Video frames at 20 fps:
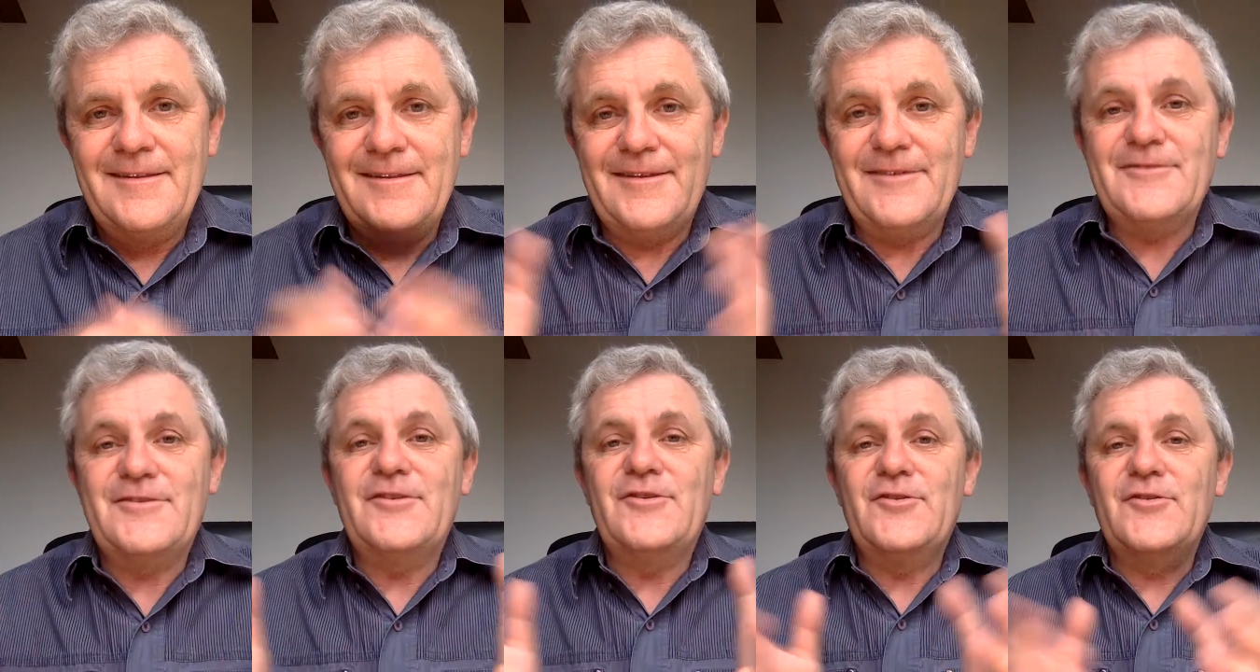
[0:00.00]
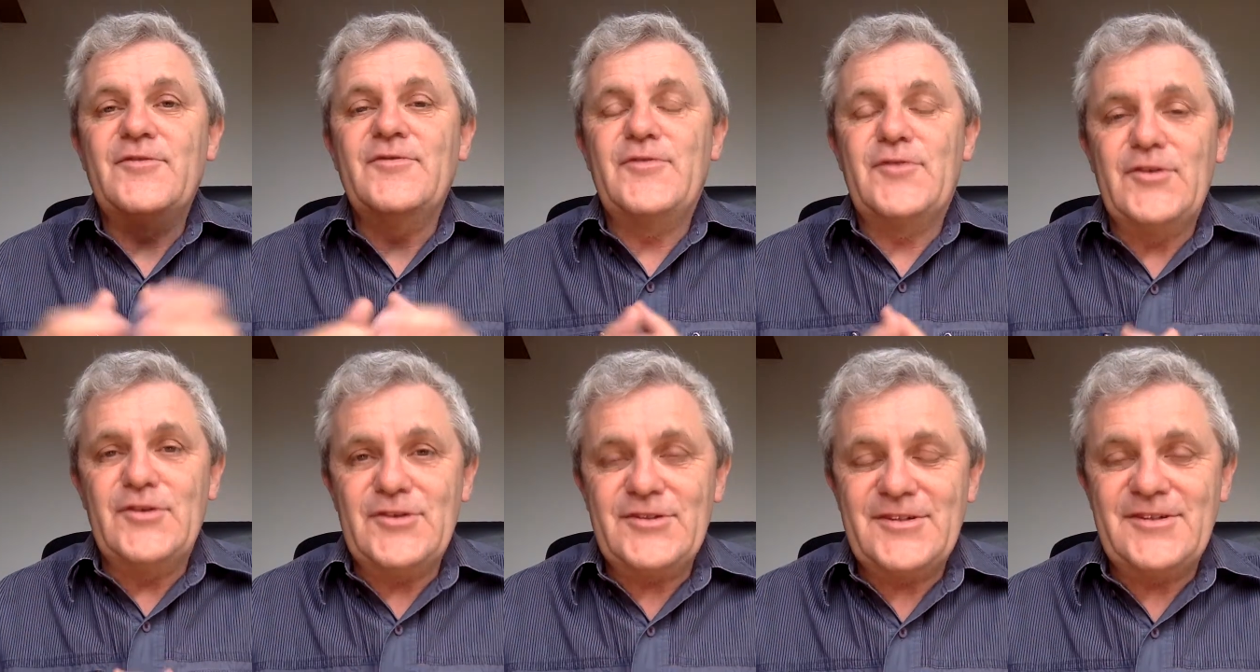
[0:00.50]
There's a new
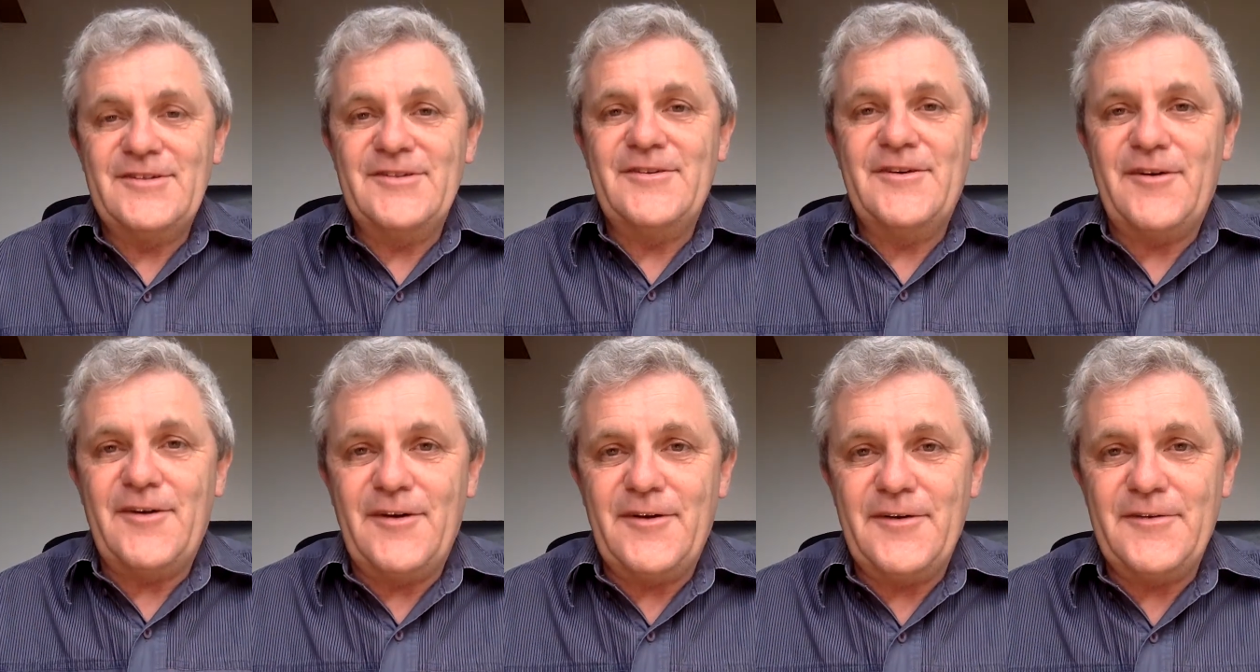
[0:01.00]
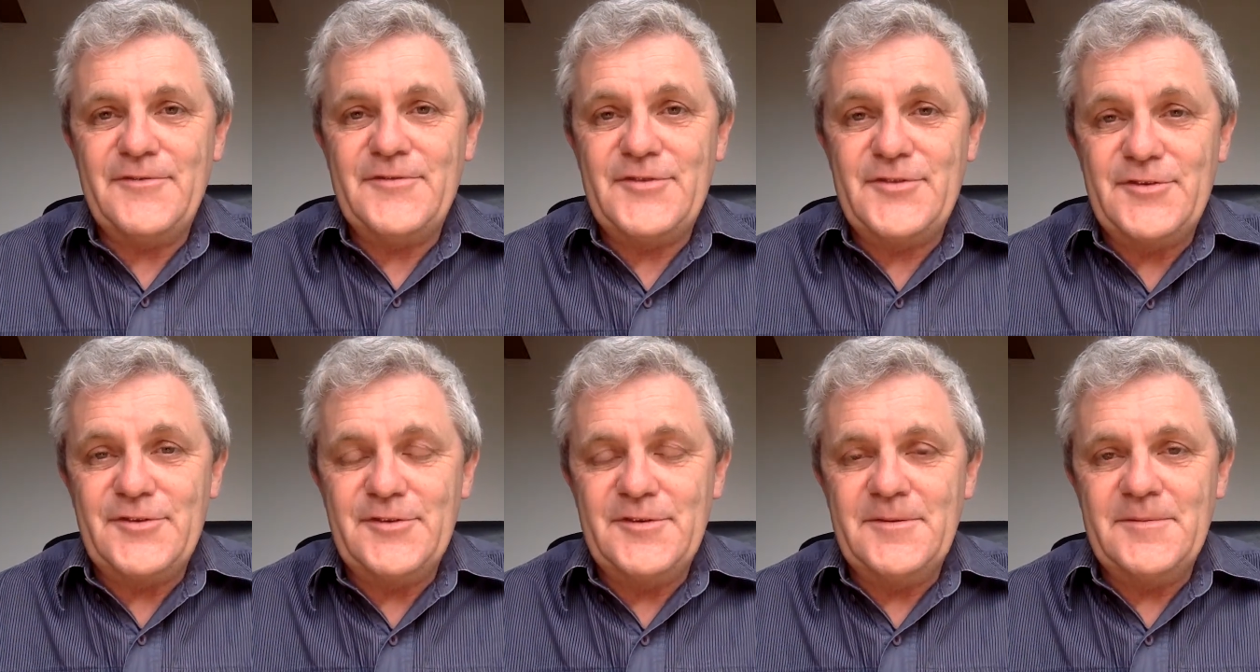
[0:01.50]
version of
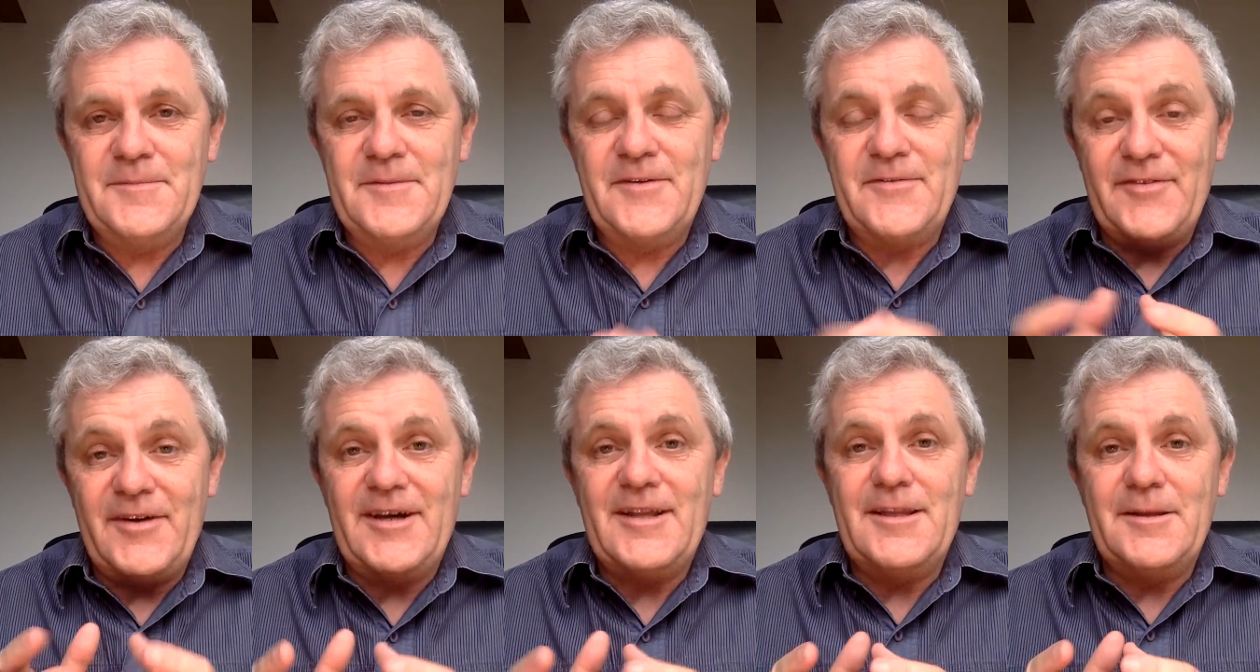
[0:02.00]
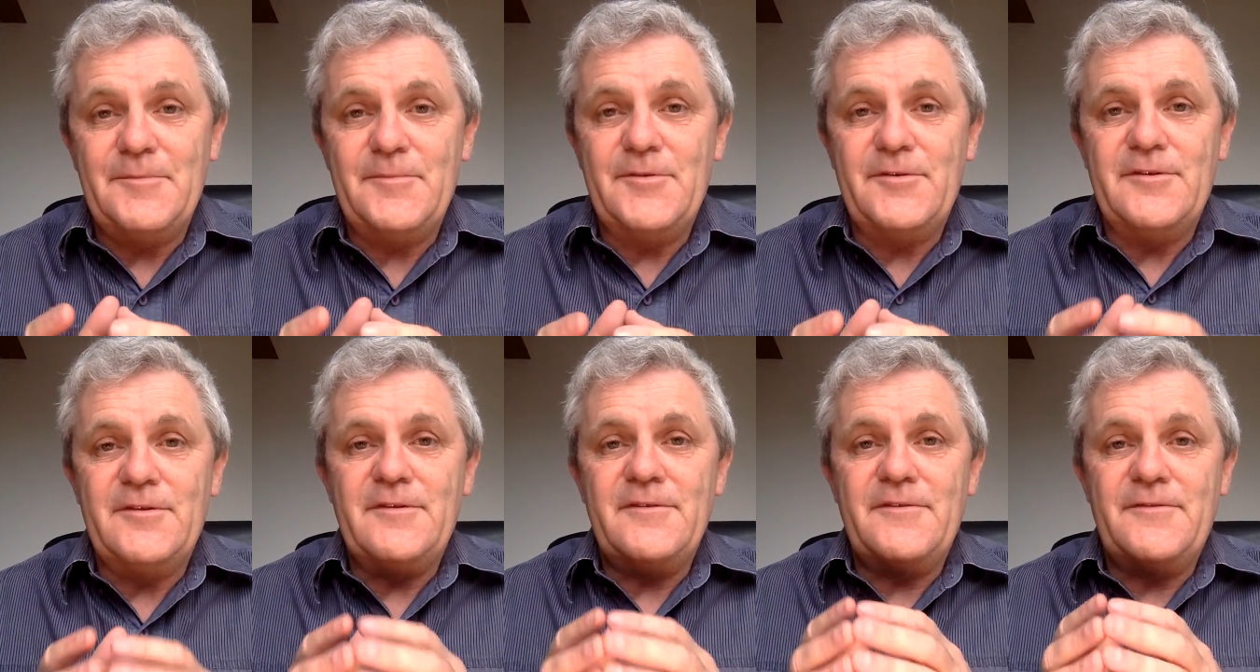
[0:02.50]
Zoom
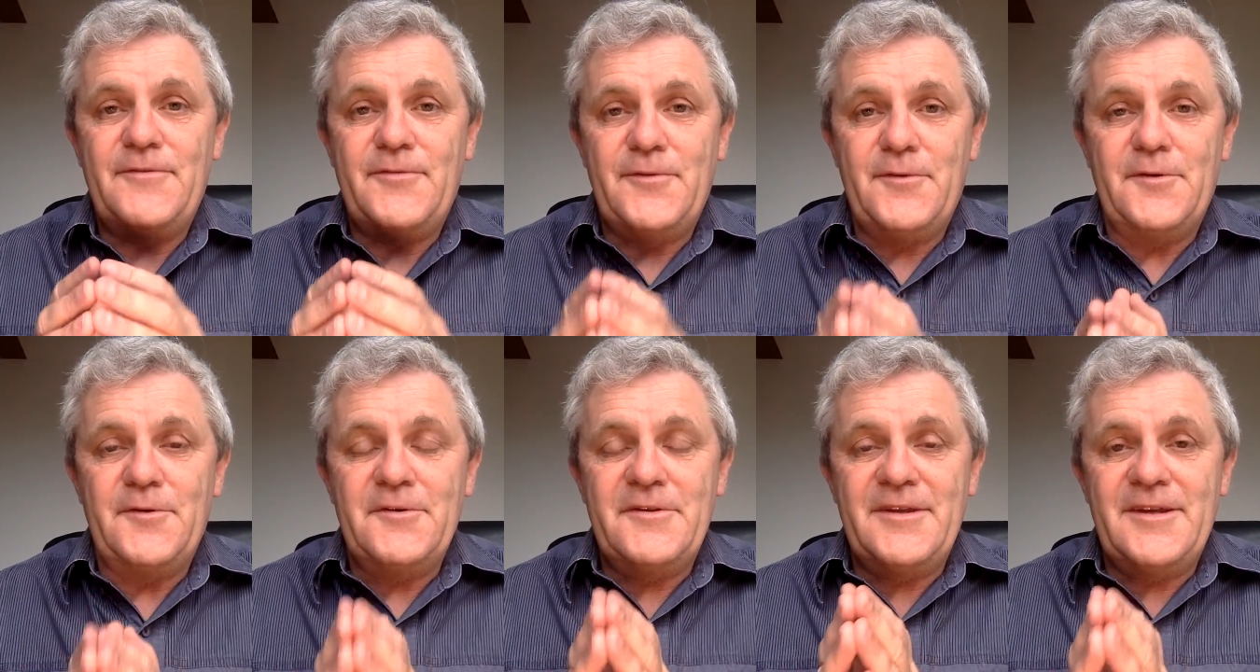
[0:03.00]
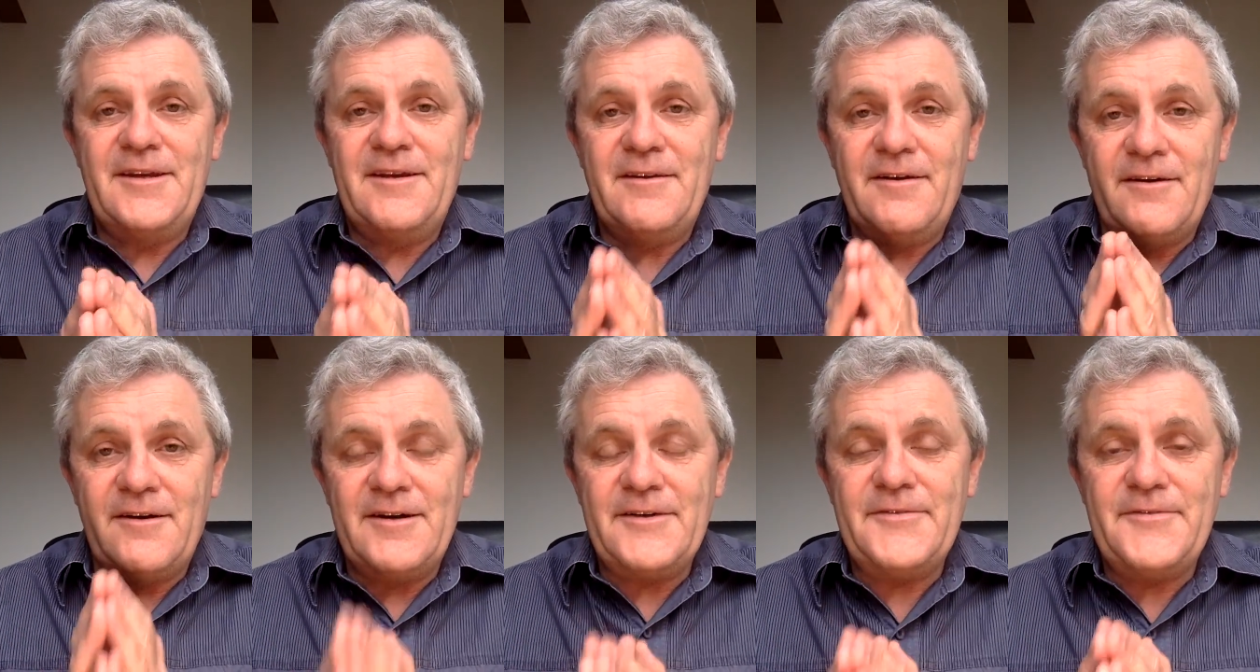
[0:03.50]
available for
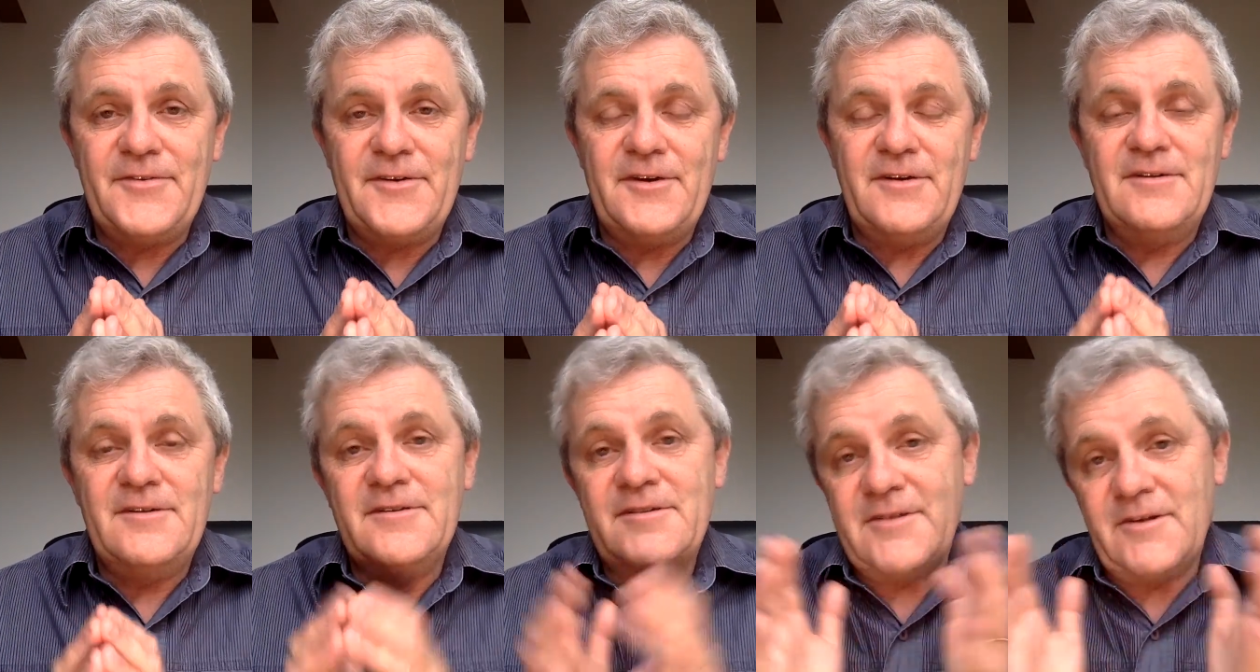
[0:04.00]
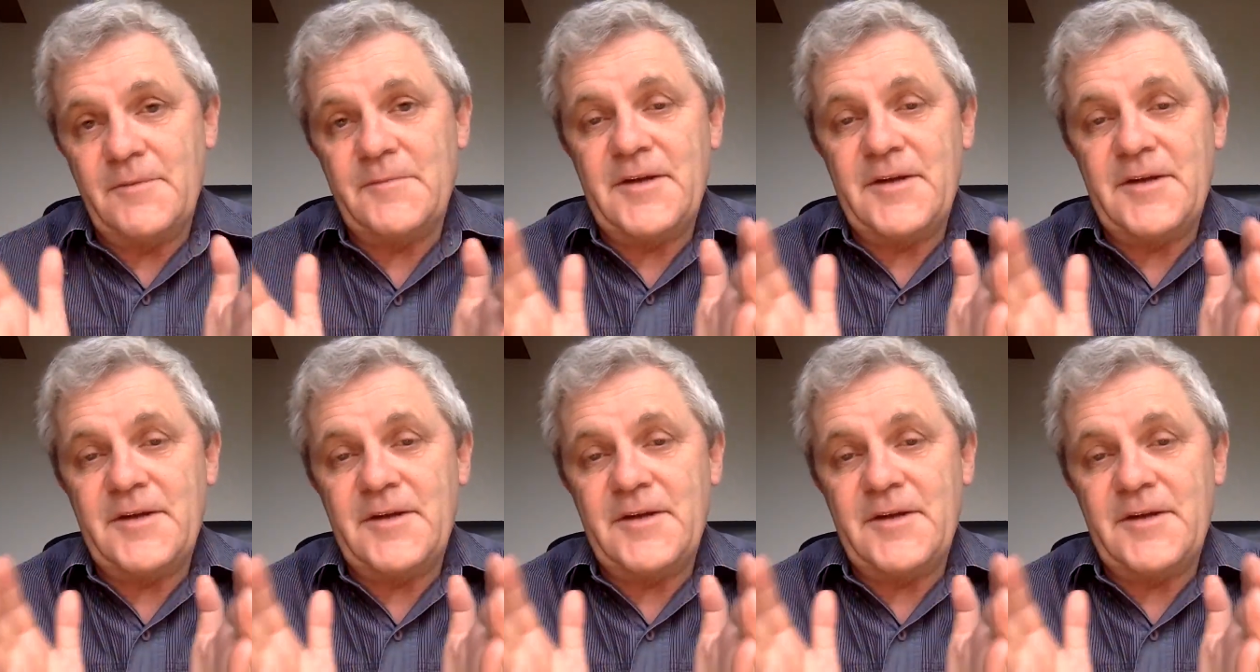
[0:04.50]
the iPhone, and so I'm